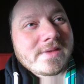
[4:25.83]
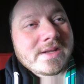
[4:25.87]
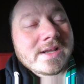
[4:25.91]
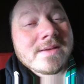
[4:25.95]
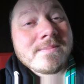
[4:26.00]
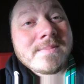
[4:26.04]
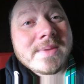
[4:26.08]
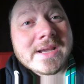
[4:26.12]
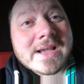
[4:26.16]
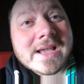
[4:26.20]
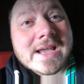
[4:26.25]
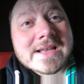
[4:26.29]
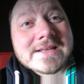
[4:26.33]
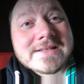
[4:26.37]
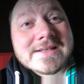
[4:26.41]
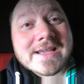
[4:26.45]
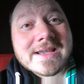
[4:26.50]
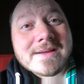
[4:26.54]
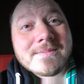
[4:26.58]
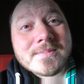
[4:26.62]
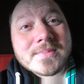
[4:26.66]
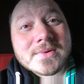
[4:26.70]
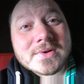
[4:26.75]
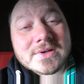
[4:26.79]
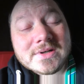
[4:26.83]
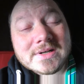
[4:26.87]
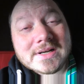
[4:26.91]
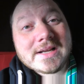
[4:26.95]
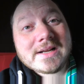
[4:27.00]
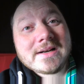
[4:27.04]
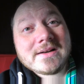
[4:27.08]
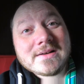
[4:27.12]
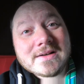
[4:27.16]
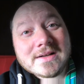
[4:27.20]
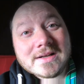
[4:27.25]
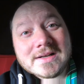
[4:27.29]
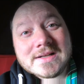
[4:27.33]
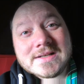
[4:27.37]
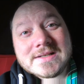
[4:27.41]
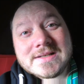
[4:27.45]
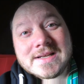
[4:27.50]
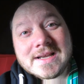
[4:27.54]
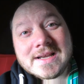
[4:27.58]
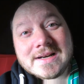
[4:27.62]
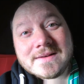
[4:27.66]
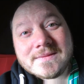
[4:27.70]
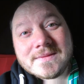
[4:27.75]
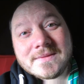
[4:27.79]
a big ass camper, and on the other
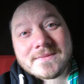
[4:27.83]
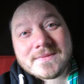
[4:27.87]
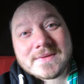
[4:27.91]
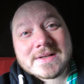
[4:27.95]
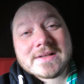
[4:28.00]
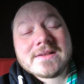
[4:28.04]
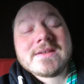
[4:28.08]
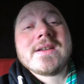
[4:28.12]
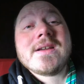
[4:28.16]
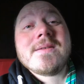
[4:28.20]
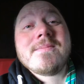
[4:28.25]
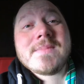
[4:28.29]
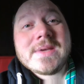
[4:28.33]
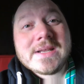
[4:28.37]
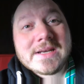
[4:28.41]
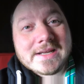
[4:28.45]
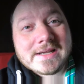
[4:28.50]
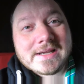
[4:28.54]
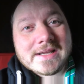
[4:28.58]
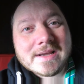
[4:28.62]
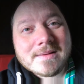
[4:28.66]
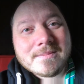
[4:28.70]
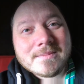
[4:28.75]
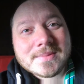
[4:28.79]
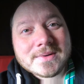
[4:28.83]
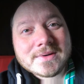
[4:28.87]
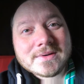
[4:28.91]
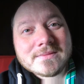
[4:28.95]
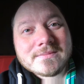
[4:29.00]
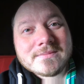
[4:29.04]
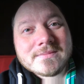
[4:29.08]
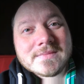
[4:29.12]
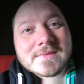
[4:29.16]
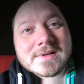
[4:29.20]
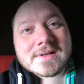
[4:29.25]
side of the field, a mini camper.